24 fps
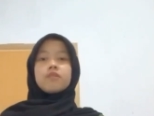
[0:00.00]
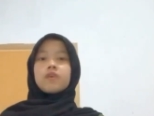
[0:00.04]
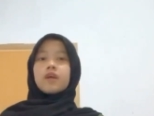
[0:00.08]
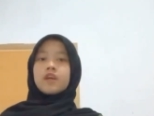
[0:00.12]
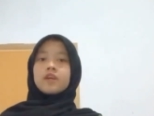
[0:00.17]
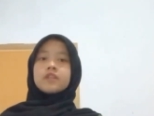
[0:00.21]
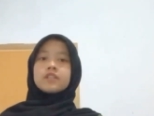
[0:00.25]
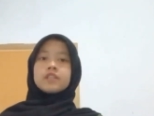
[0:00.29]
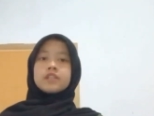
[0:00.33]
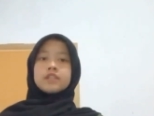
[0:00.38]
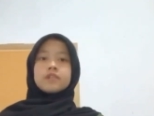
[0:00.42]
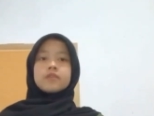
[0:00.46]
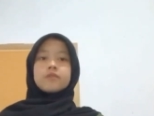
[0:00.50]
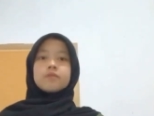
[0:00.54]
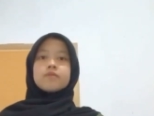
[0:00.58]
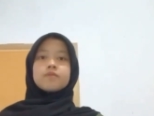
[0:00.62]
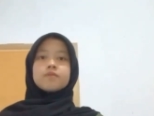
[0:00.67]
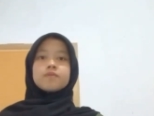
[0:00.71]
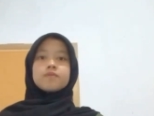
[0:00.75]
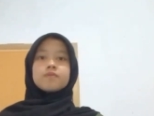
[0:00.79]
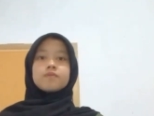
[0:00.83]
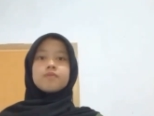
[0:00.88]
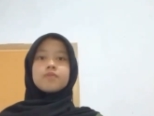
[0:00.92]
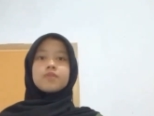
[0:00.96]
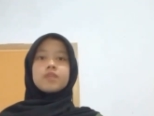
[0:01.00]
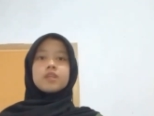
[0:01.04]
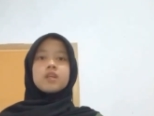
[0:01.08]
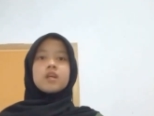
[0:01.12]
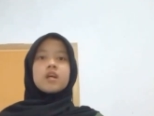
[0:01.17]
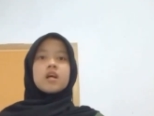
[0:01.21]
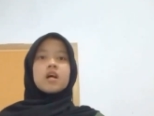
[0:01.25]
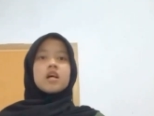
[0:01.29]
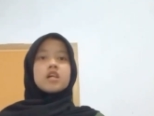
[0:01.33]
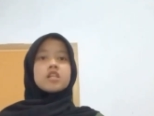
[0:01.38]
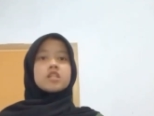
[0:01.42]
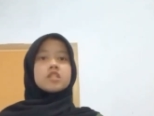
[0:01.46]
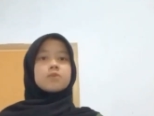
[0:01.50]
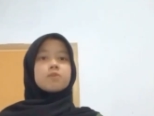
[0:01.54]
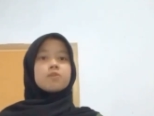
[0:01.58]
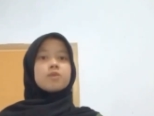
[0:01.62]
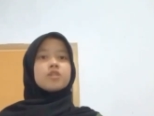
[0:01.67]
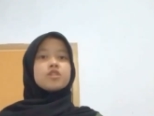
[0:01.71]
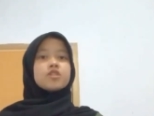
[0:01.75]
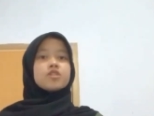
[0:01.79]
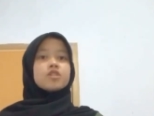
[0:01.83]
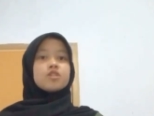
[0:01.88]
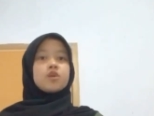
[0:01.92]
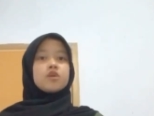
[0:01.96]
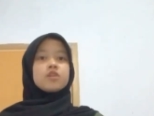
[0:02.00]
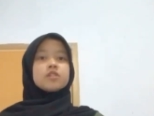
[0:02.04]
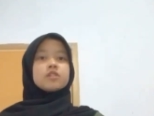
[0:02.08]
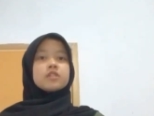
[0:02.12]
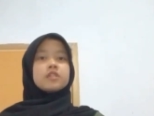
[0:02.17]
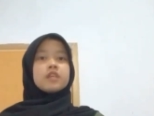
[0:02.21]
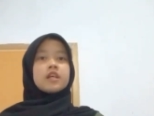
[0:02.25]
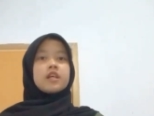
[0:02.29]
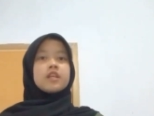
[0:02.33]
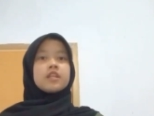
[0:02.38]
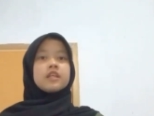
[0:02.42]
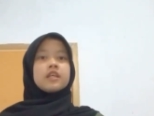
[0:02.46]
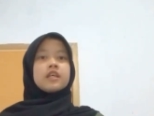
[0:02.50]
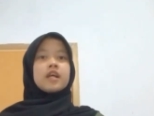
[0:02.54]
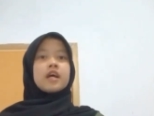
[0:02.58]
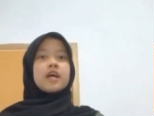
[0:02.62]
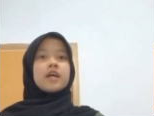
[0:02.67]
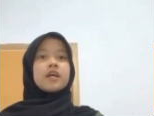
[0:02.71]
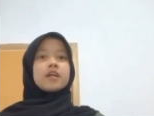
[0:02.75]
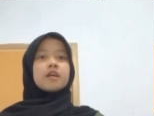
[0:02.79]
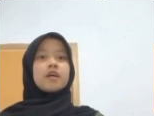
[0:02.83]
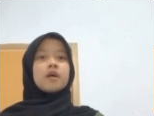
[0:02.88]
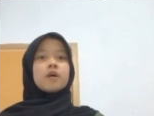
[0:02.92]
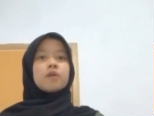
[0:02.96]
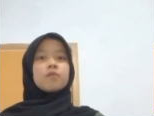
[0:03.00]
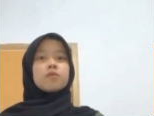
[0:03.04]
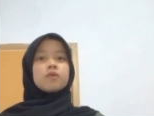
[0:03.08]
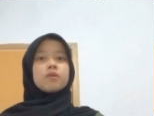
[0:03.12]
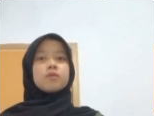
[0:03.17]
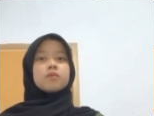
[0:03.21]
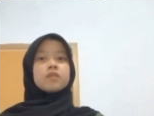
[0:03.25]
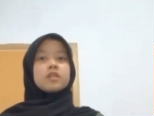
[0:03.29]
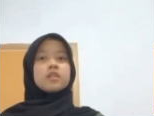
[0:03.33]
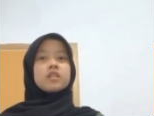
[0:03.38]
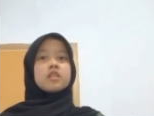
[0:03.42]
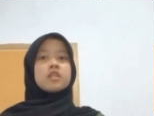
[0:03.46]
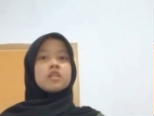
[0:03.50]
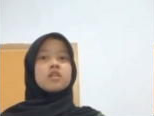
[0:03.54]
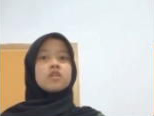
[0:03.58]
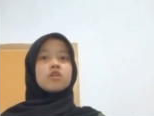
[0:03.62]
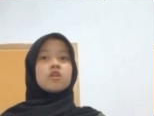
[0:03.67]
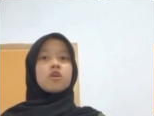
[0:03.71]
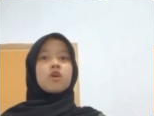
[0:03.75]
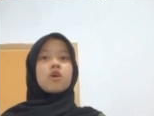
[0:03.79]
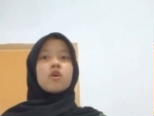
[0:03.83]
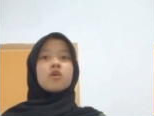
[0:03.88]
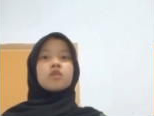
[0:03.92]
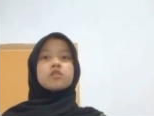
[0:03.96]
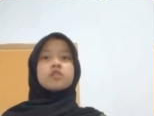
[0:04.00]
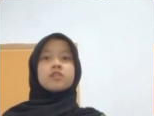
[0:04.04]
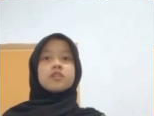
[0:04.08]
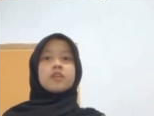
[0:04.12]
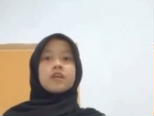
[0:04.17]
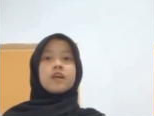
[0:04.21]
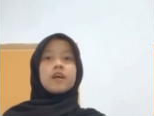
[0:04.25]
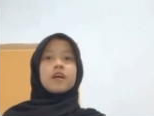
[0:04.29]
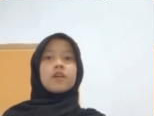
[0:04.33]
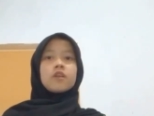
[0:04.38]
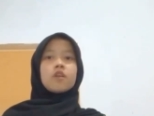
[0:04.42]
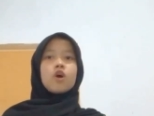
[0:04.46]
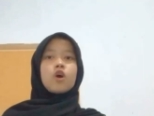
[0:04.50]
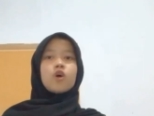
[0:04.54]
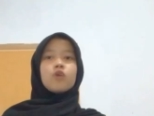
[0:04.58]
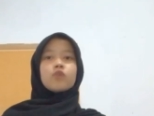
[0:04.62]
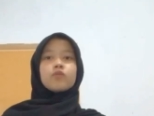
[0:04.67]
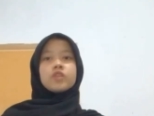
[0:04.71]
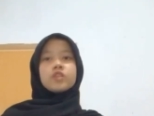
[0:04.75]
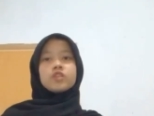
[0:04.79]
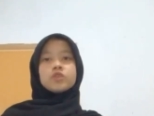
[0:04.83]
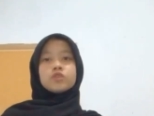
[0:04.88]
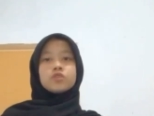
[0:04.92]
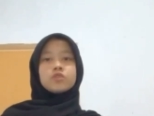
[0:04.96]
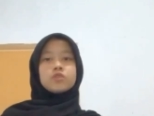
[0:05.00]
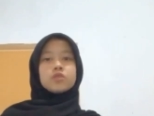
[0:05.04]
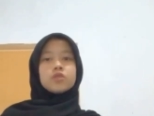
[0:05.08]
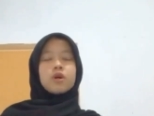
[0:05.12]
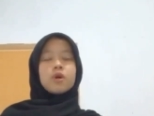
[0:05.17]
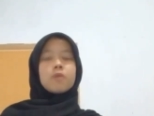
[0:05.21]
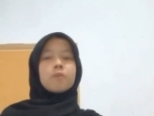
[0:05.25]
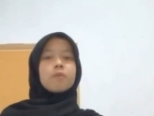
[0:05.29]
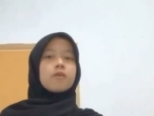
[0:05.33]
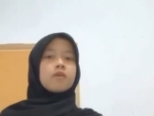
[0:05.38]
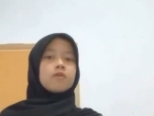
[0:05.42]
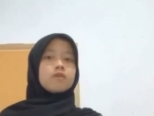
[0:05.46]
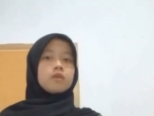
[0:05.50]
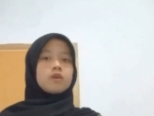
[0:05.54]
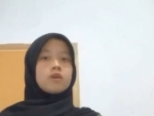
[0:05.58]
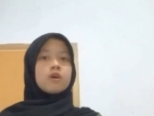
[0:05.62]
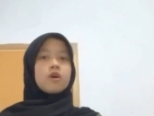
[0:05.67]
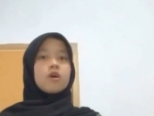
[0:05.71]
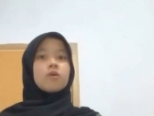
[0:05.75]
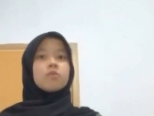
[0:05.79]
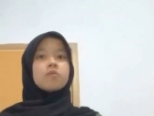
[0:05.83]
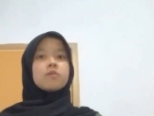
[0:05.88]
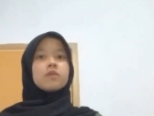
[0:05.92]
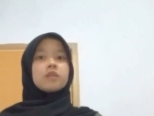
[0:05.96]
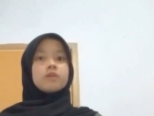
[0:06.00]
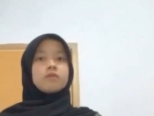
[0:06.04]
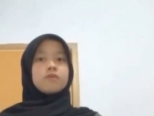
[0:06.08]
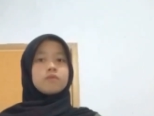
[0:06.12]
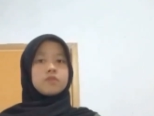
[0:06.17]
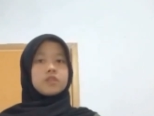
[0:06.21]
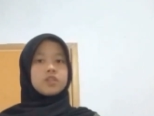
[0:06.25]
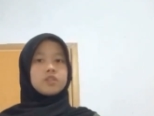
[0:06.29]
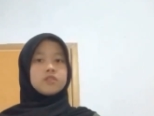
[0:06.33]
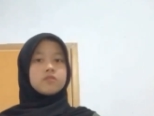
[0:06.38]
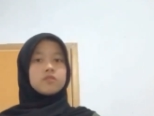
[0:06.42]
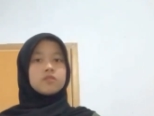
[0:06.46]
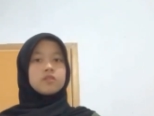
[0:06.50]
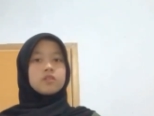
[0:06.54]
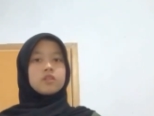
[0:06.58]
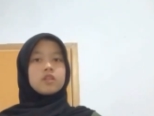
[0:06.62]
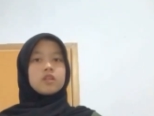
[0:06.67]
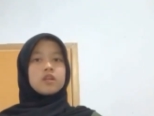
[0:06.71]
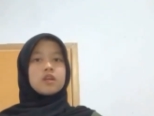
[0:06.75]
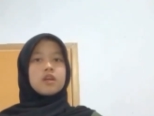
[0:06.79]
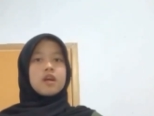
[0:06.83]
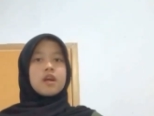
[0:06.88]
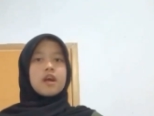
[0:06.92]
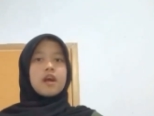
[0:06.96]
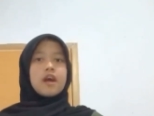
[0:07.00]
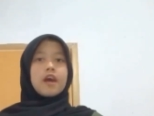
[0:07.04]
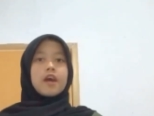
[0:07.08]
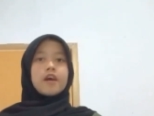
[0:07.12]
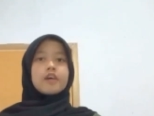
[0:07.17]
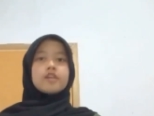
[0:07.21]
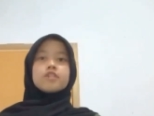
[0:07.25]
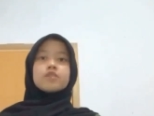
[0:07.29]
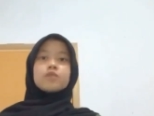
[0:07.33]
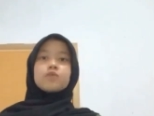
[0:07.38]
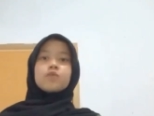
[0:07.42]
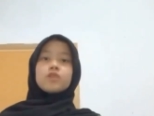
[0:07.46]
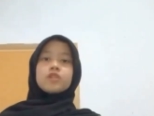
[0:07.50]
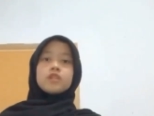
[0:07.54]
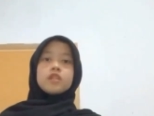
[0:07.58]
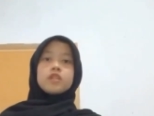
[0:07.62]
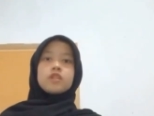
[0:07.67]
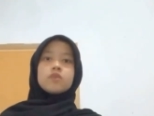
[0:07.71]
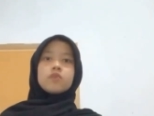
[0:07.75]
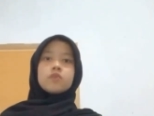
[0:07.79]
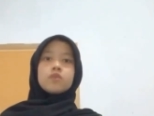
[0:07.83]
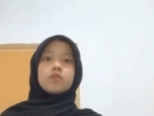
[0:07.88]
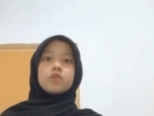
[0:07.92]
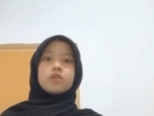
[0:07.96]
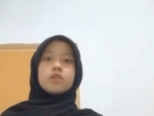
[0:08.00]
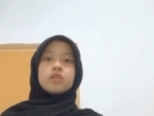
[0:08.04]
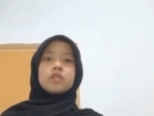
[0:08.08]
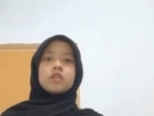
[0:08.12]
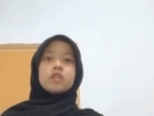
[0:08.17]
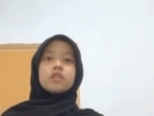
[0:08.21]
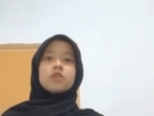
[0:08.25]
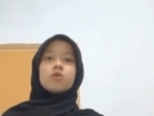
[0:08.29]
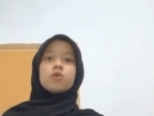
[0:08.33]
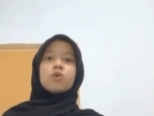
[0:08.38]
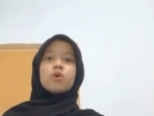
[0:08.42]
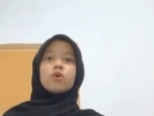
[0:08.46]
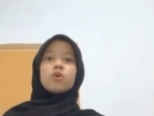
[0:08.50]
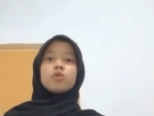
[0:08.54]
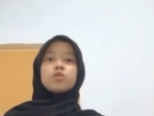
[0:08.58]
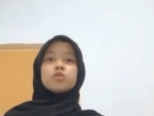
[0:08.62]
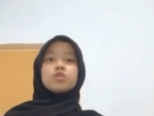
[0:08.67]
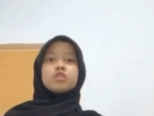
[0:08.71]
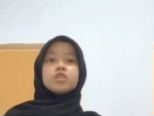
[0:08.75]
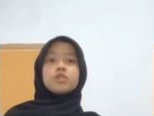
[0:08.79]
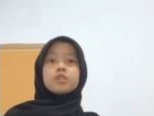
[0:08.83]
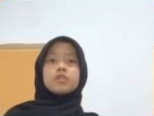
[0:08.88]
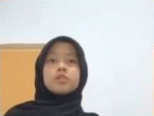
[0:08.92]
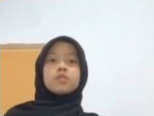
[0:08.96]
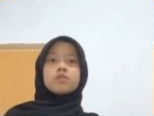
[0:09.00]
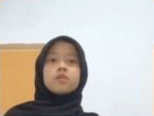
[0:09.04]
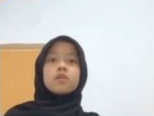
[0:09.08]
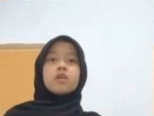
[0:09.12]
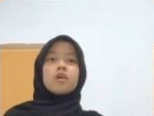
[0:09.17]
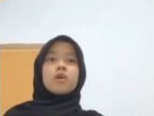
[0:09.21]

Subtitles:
ending. A speech should neither end abruptly nor trail off into oblivion. As we did with introduction,